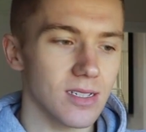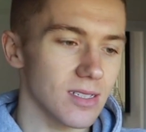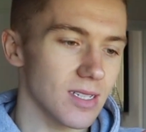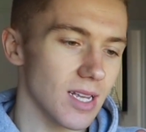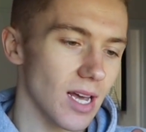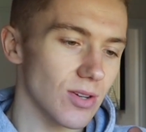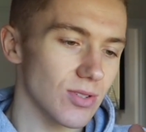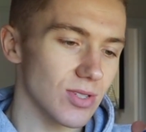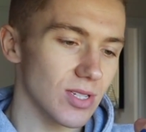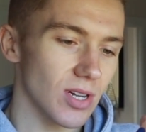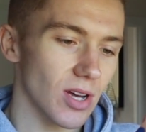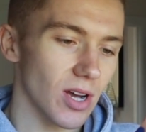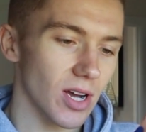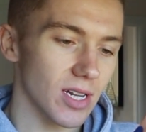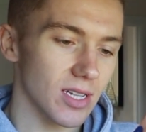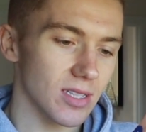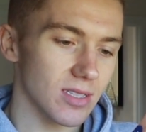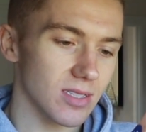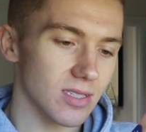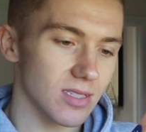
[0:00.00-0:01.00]
Thousand
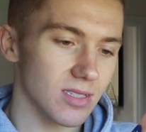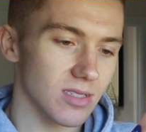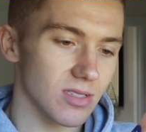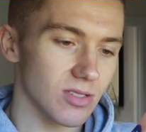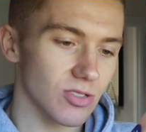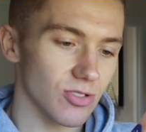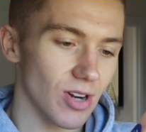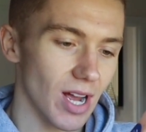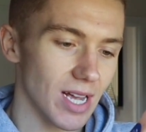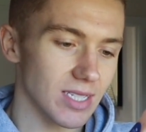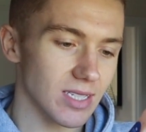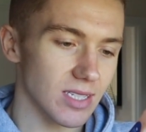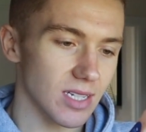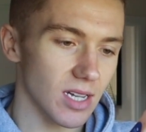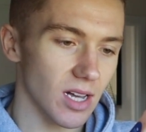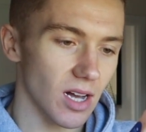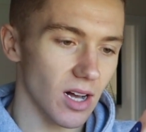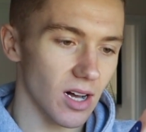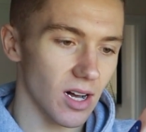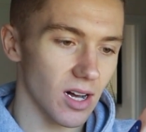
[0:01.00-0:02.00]
Island
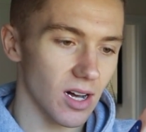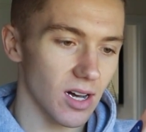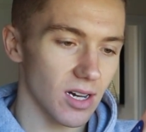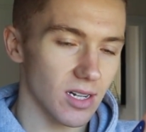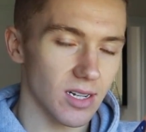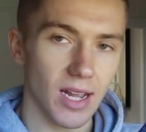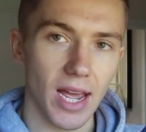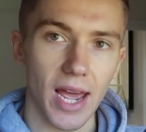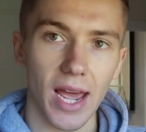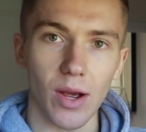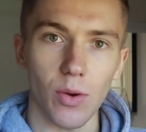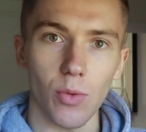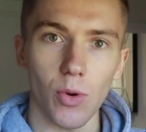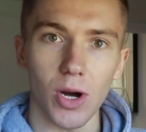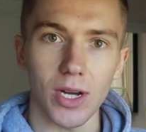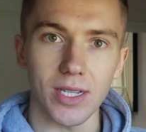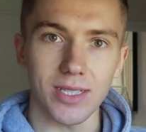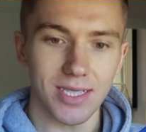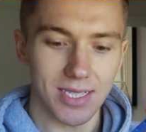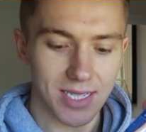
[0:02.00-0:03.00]
dressing on egg
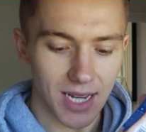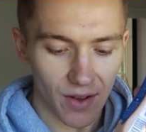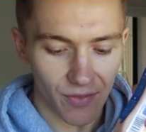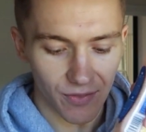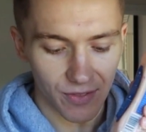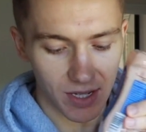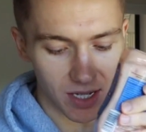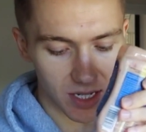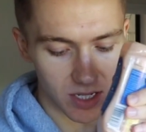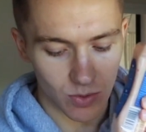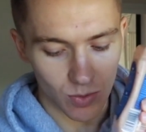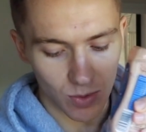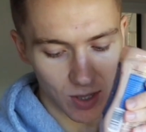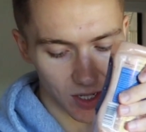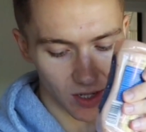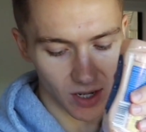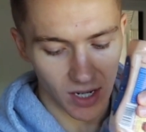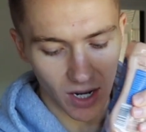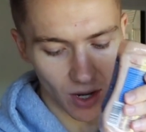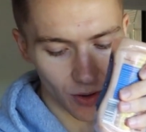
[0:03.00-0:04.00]
whites. It definitely is
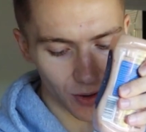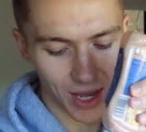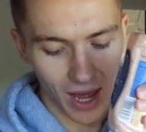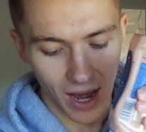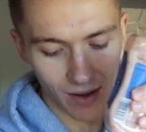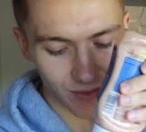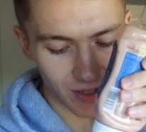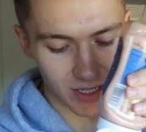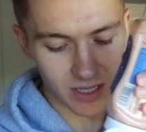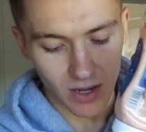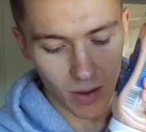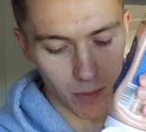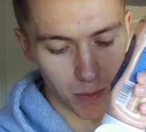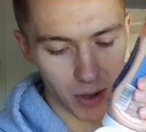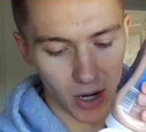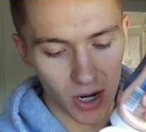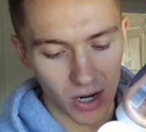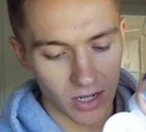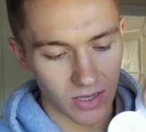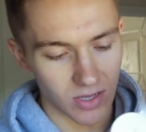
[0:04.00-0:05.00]
weird. I know you have this on
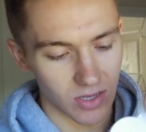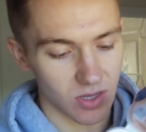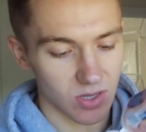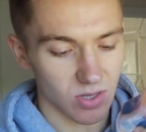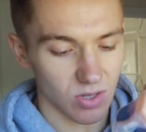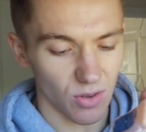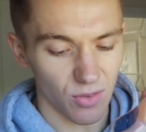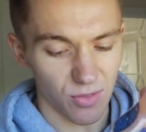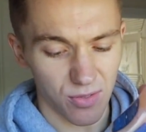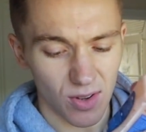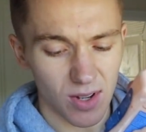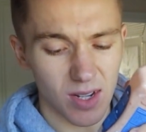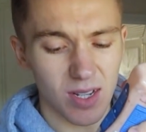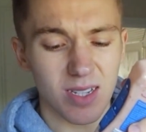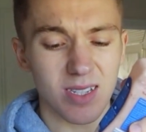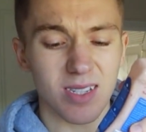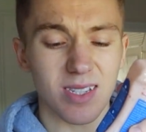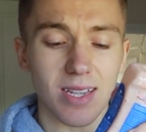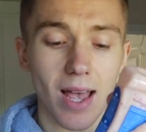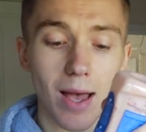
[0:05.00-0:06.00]
burgers and stuff,
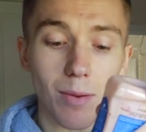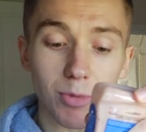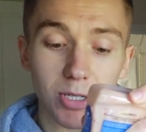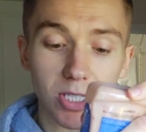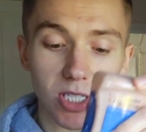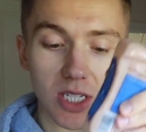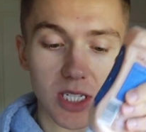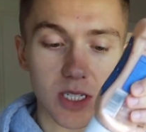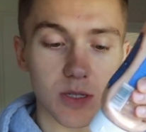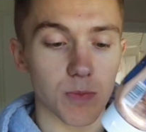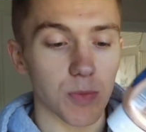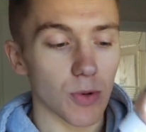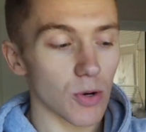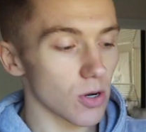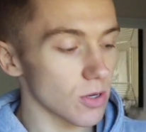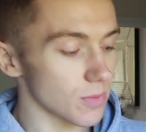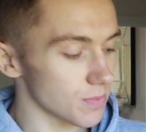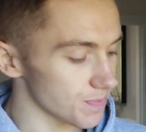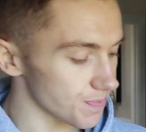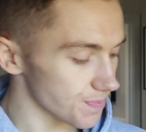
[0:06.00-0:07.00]
sandwiches,
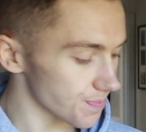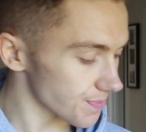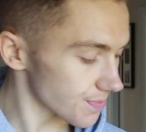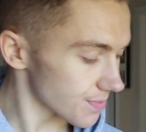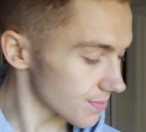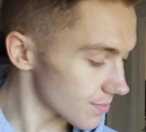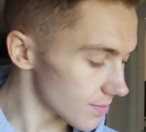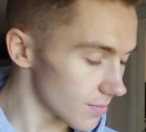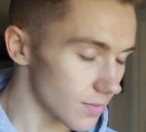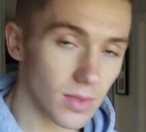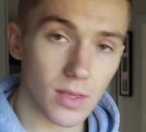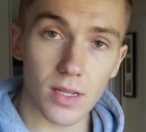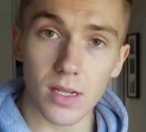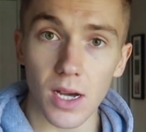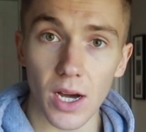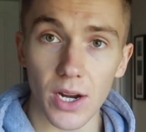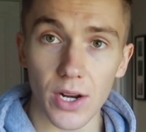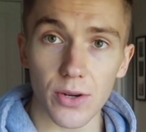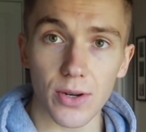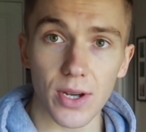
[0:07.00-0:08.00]
but
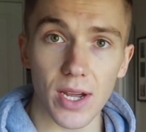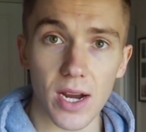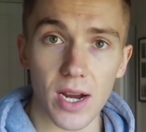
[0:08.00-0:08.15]
I don't